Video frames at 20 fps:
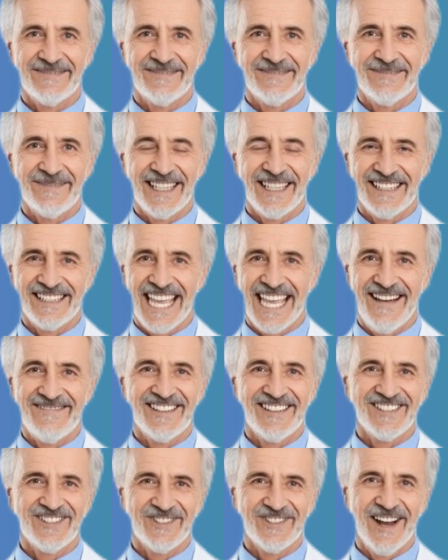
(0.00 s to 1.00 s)
Because
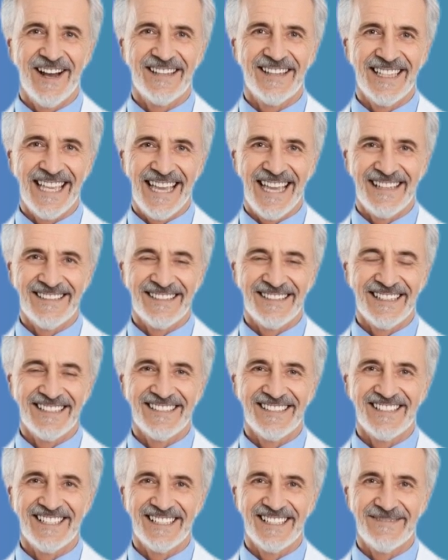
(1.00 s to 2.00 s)
having strong legs
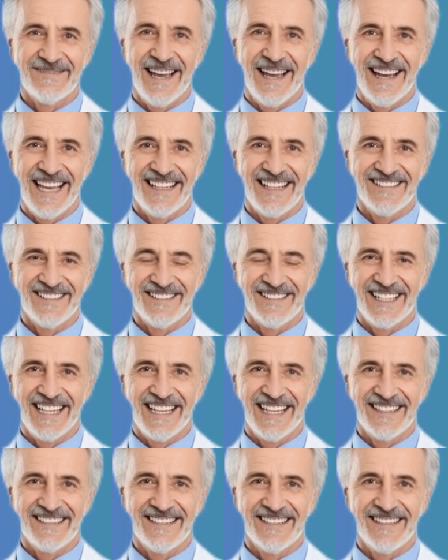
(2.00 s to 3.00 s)
isn't just about
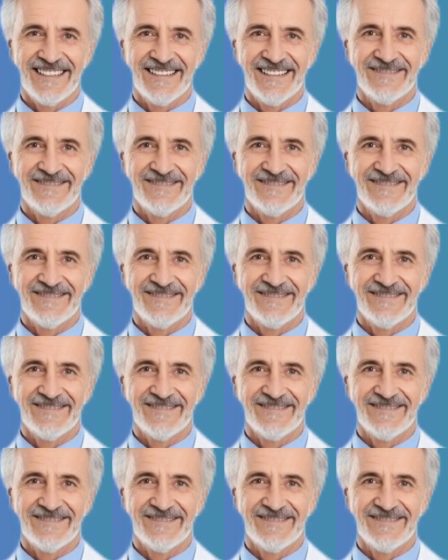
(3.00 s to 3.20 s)
exercise,